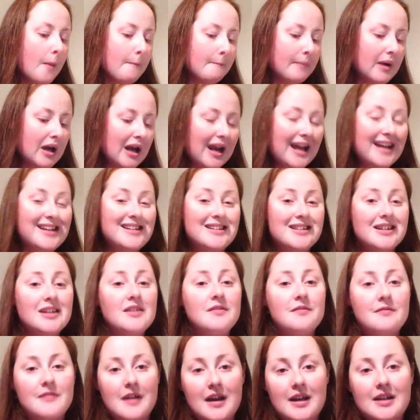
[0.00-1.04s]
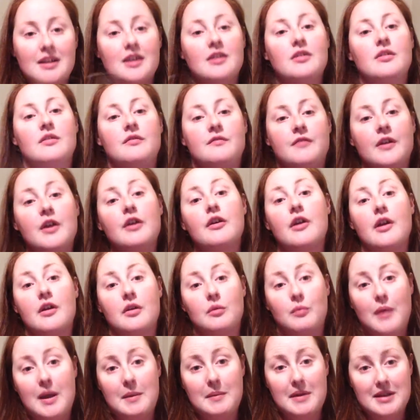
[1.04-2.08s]
But I did figure out
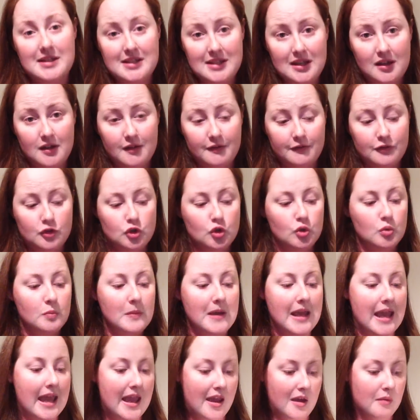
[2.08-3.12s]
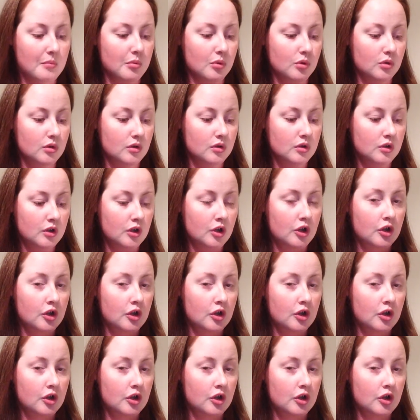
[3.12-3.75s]
a way myself to be able